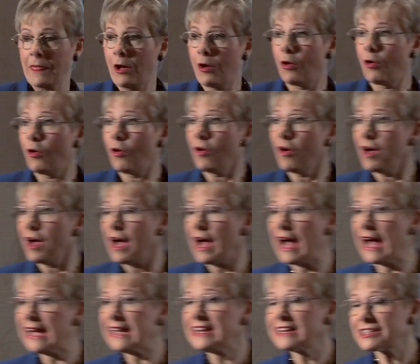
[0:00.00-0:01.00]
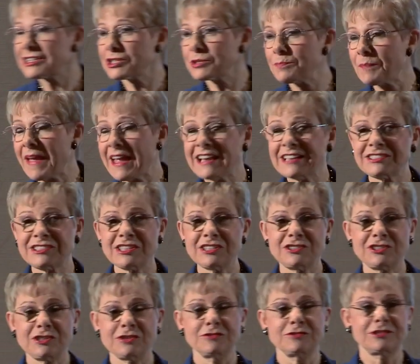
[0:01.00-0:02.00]
or I
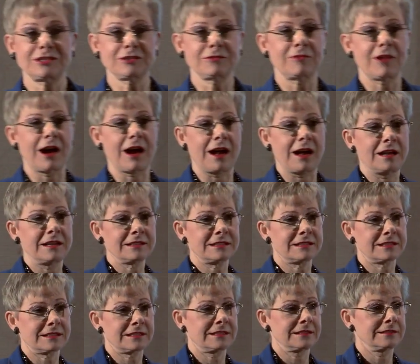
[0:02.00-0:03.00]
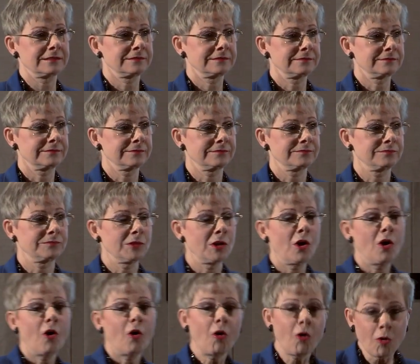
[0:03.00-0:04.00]
expected you to ask,
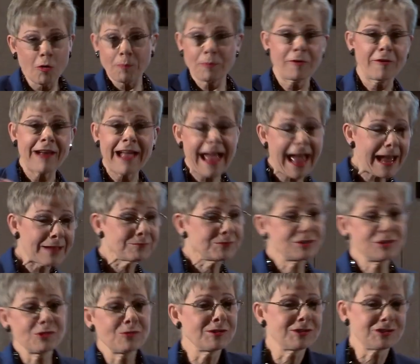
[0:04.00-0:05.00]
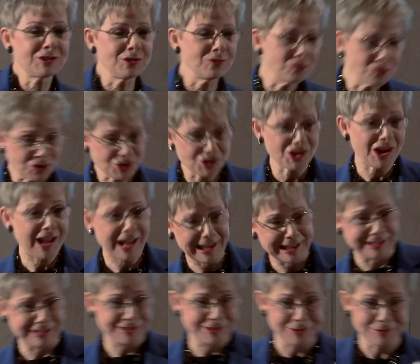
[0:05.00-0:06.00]
or perhaps you are too
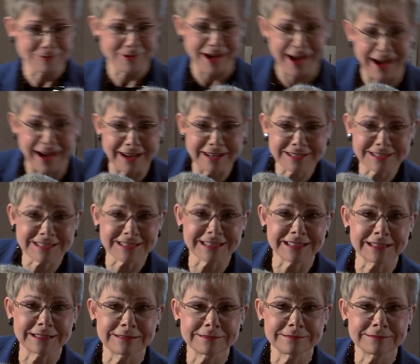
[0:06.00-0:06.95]
shy to ask.